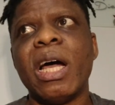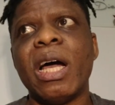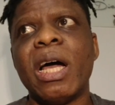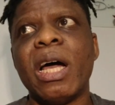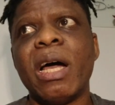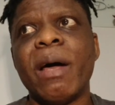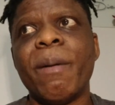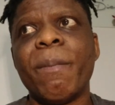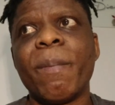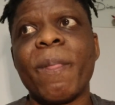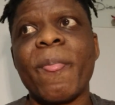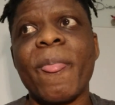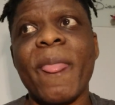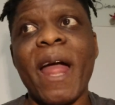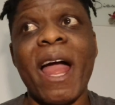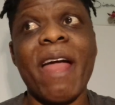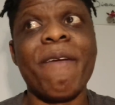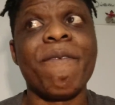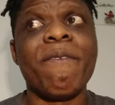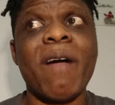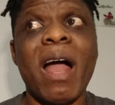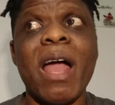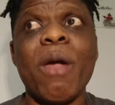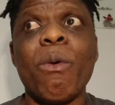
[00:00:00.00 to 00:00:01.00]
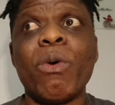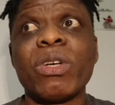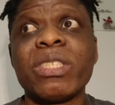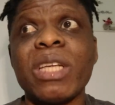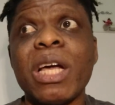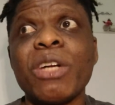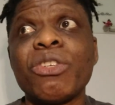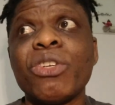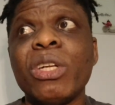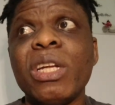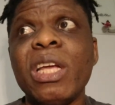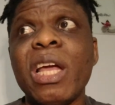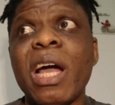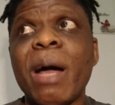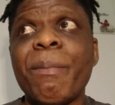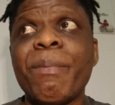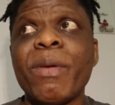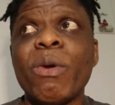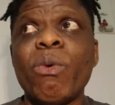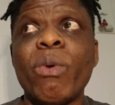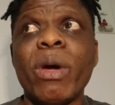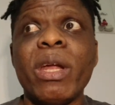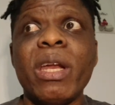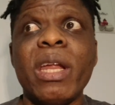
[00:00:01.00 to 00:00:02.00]
I was actually
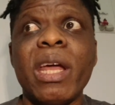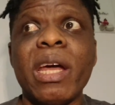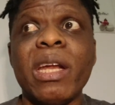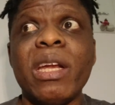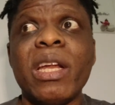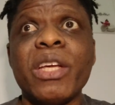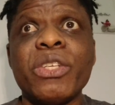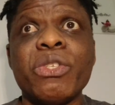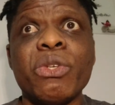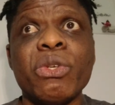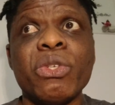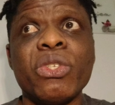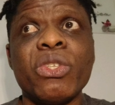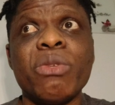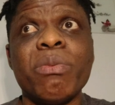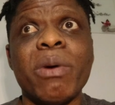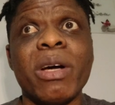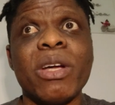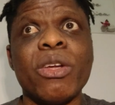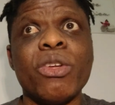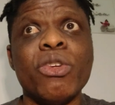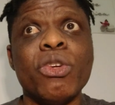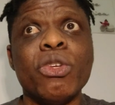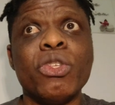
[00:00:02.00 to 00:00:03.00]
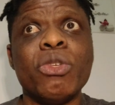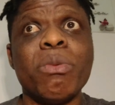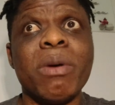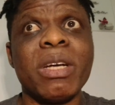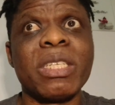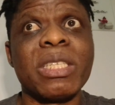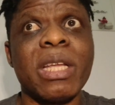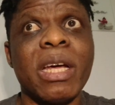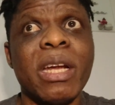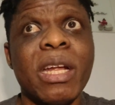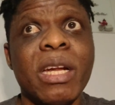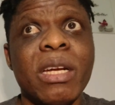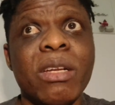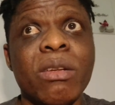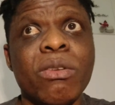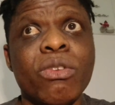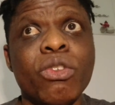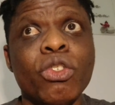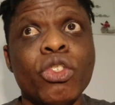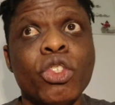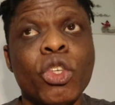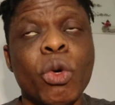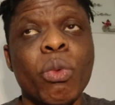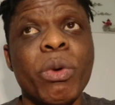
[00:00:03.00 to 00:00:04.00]
happy when Headless YouTuber started
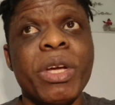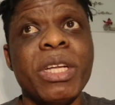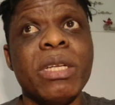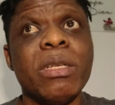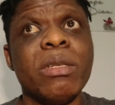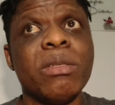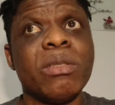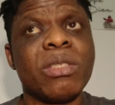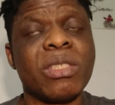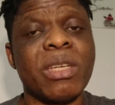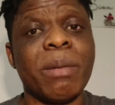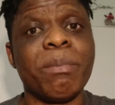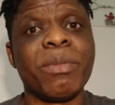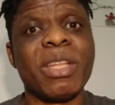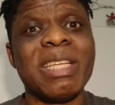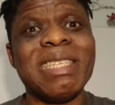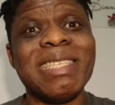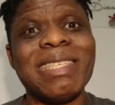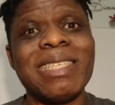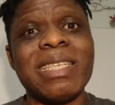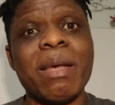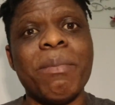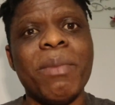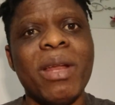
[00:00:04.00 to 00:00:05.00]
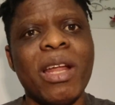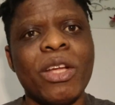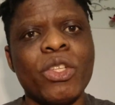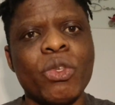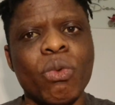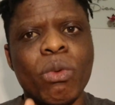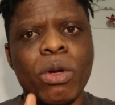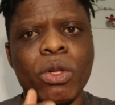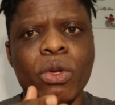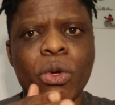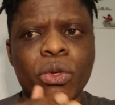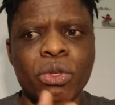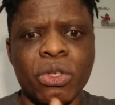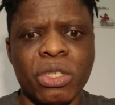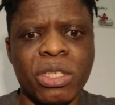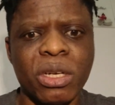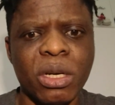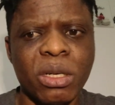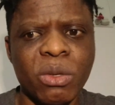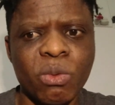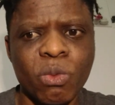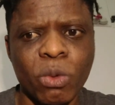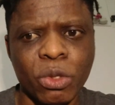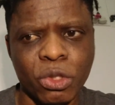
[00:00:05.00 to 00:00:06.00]
doing something similar to what Kwadwo
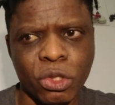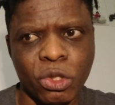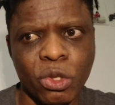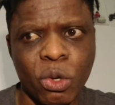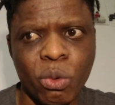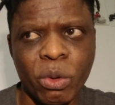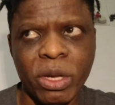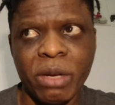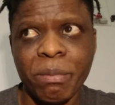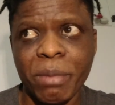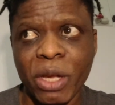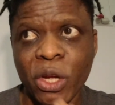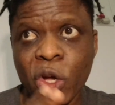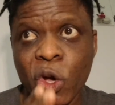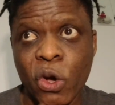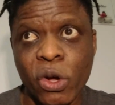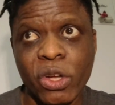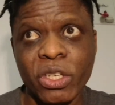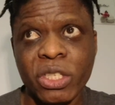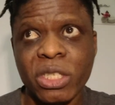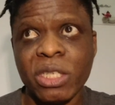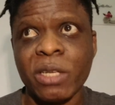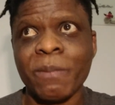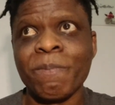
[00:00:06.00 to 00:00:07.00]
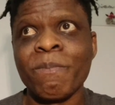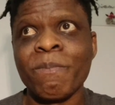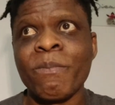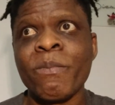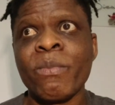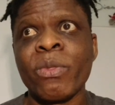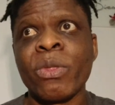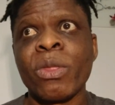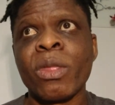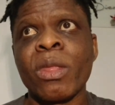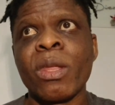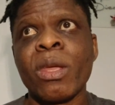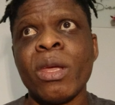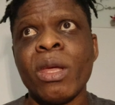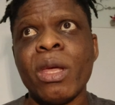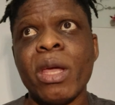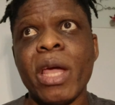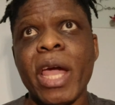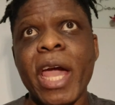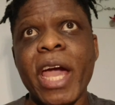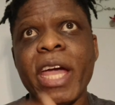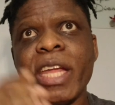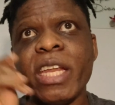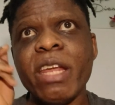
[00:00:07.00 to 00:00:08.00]
Shelden was doing, because
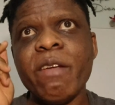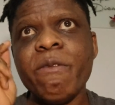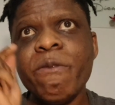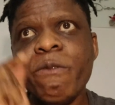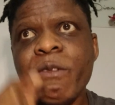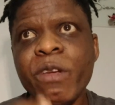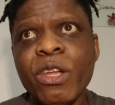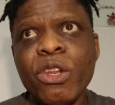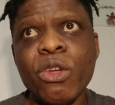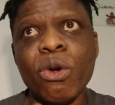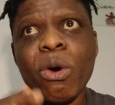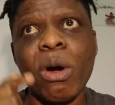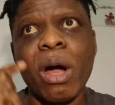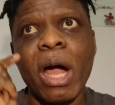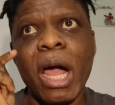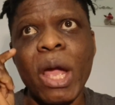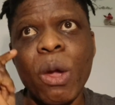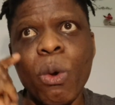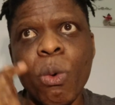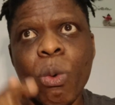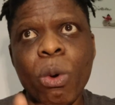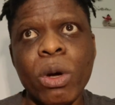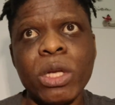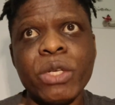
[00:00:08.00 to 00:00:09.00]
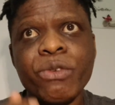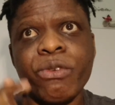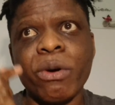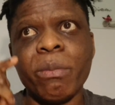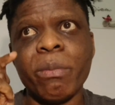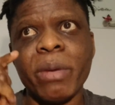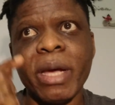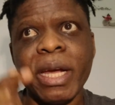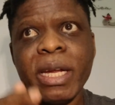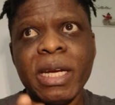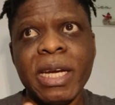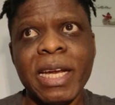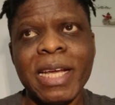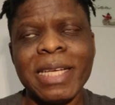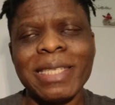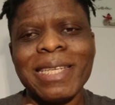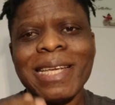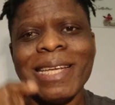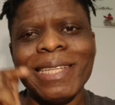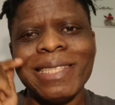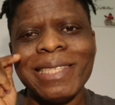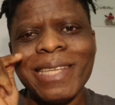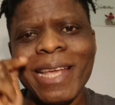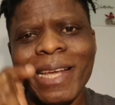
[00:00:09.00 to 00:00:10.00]
any video I watch from
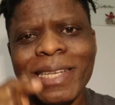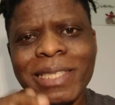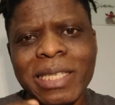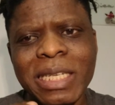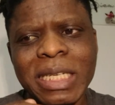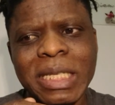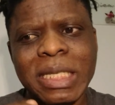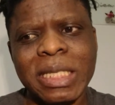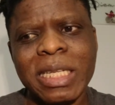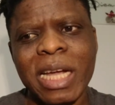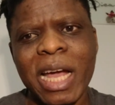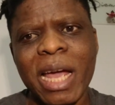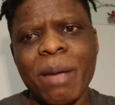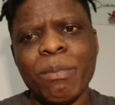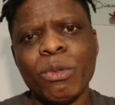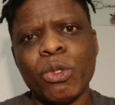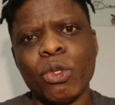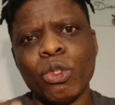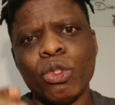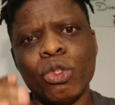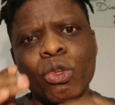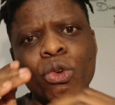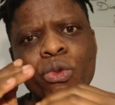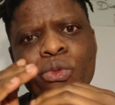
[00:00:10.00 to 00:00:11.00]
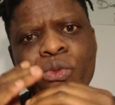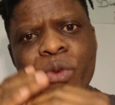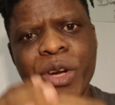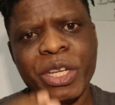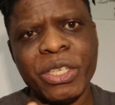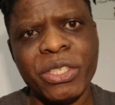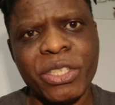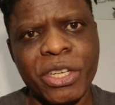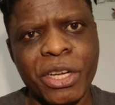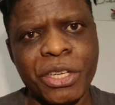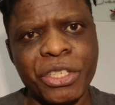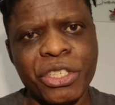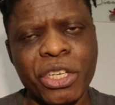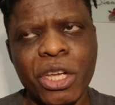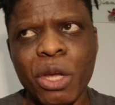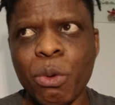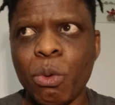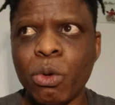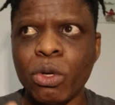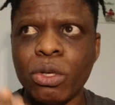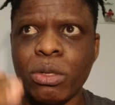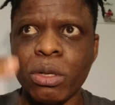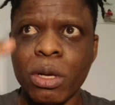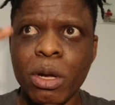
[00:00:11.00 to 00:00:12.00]
Headless, he takes his time to do research.
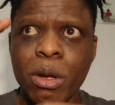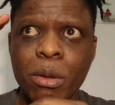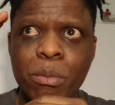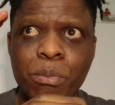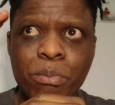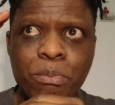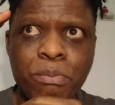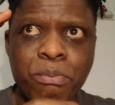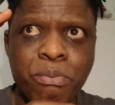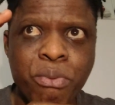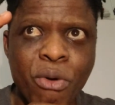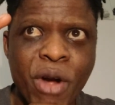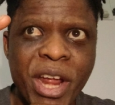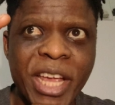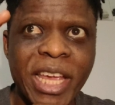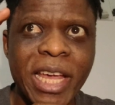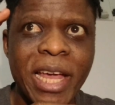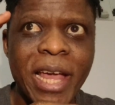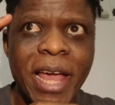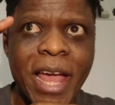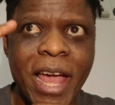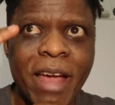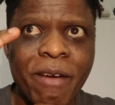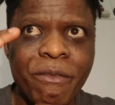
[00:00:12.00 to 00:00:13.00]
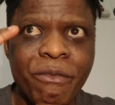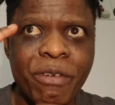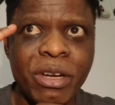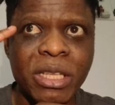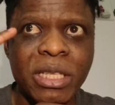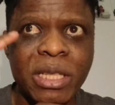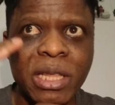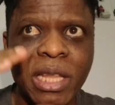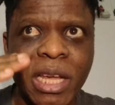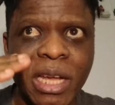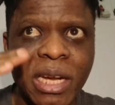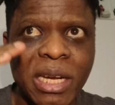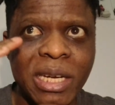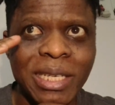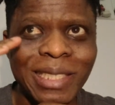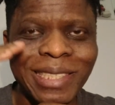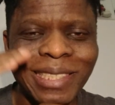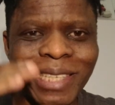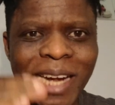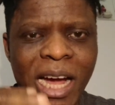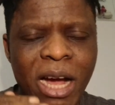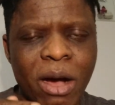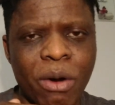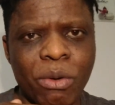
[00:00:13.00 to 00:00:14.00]
He would break
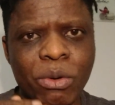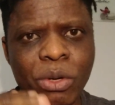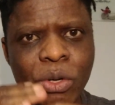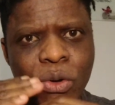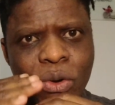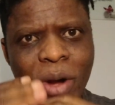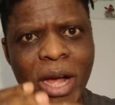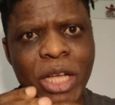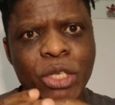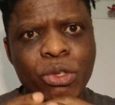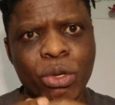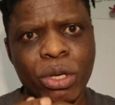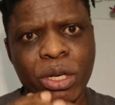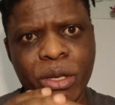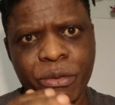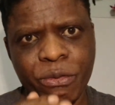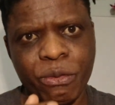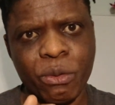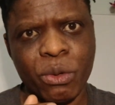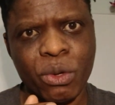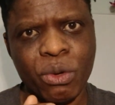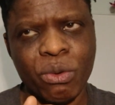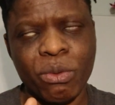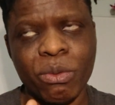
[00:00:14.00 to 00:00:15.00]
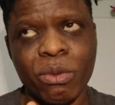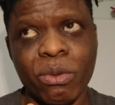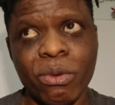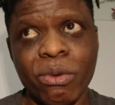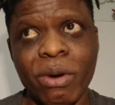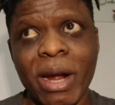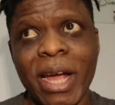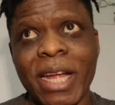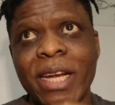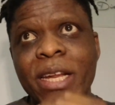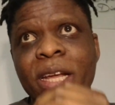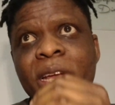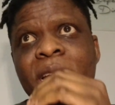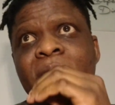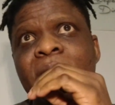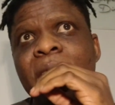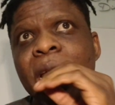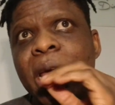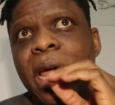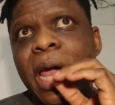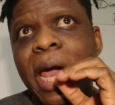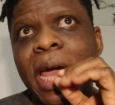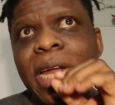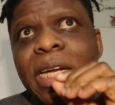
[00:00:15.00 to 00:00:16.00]
everything down gradually for you, right?
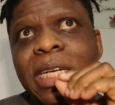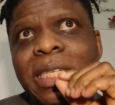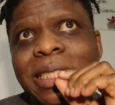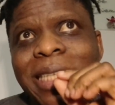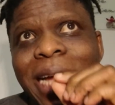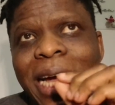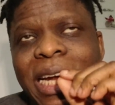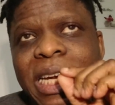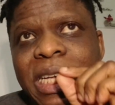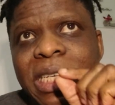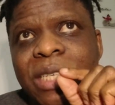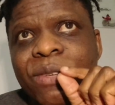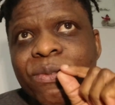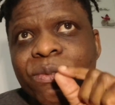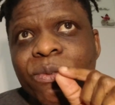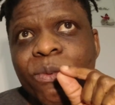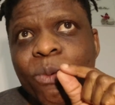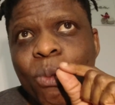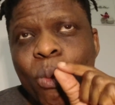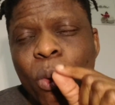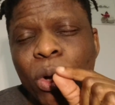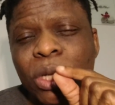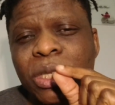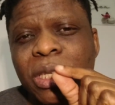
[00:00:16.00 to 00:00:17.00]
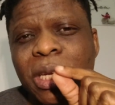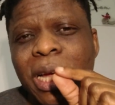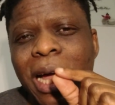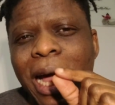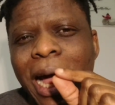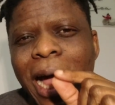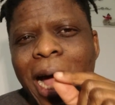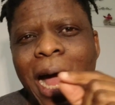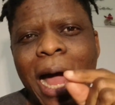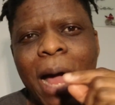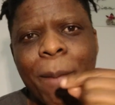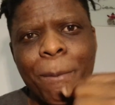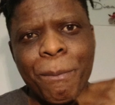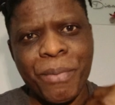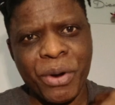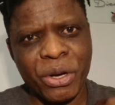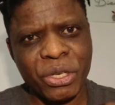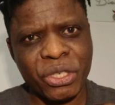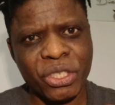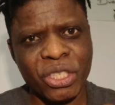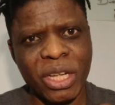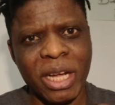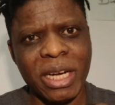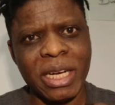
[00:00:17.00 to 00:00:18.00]
And that is what
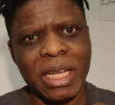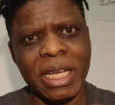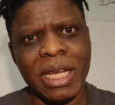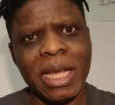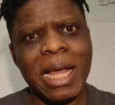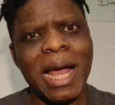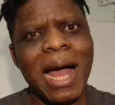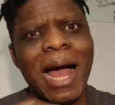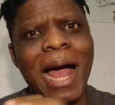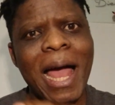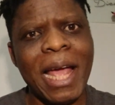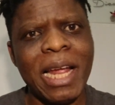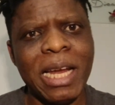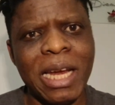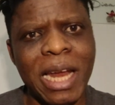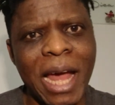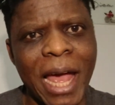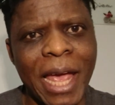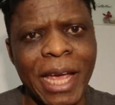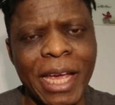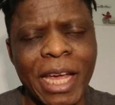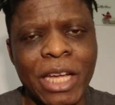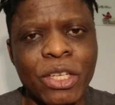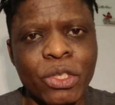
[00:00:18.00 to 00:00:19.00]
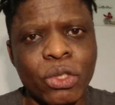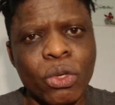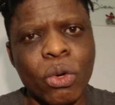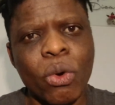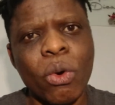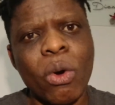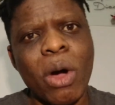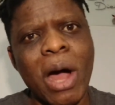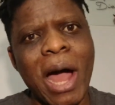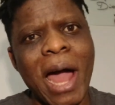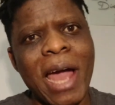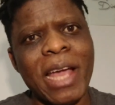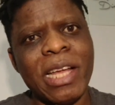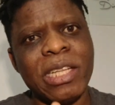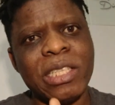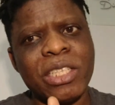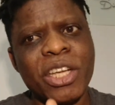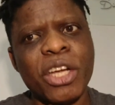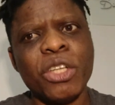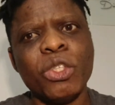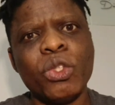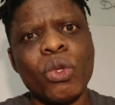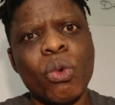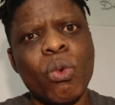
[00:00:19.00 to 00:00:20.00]
personally I like, and so I
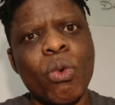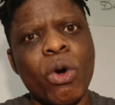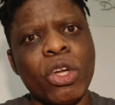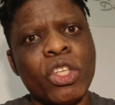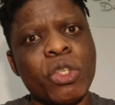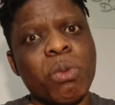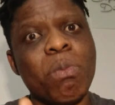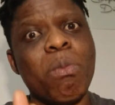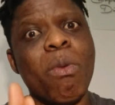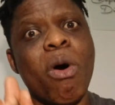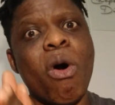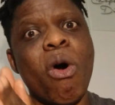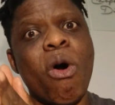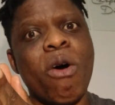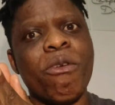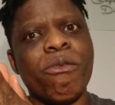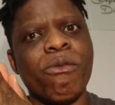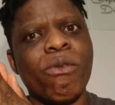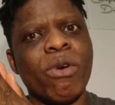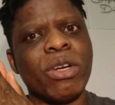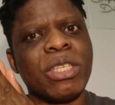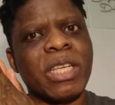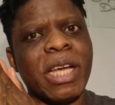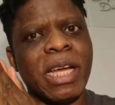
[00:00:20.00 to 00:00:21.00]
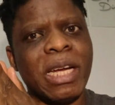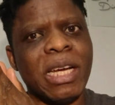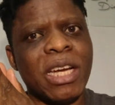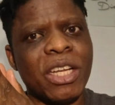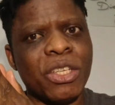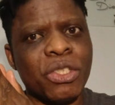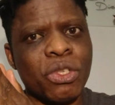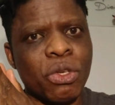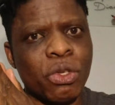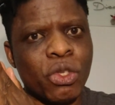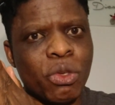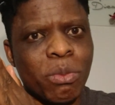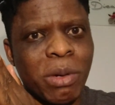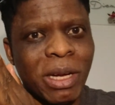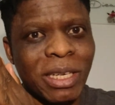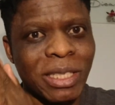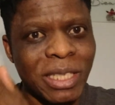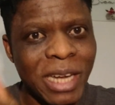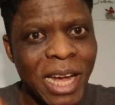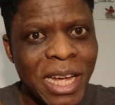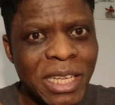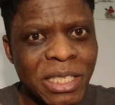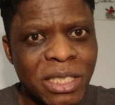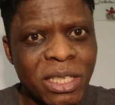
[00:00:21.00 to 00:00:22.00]
tend to watch more of what Headless
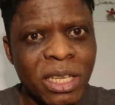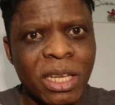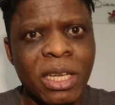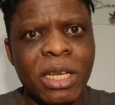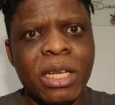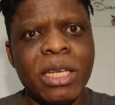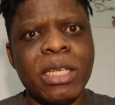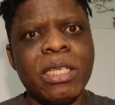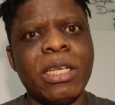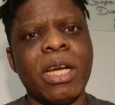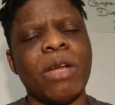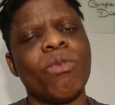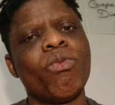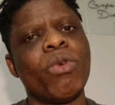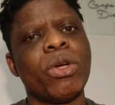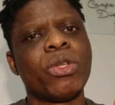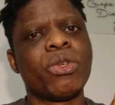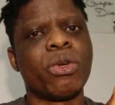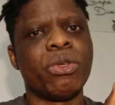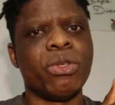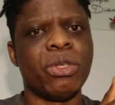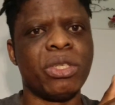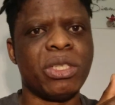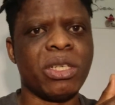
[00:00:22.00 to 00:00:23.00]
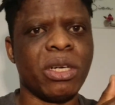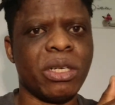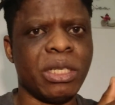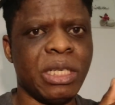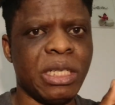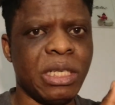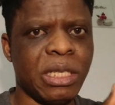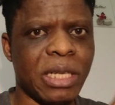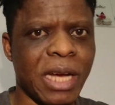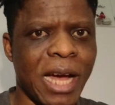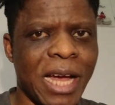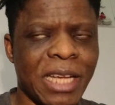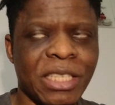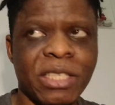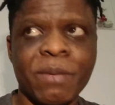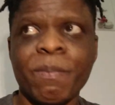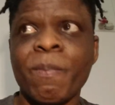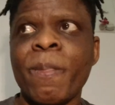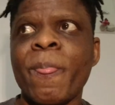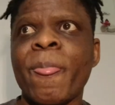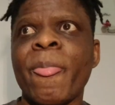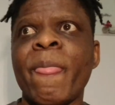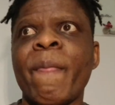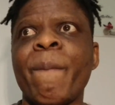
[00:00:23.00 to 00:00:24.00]
YouTuber does than what Kwadwo Shelden does.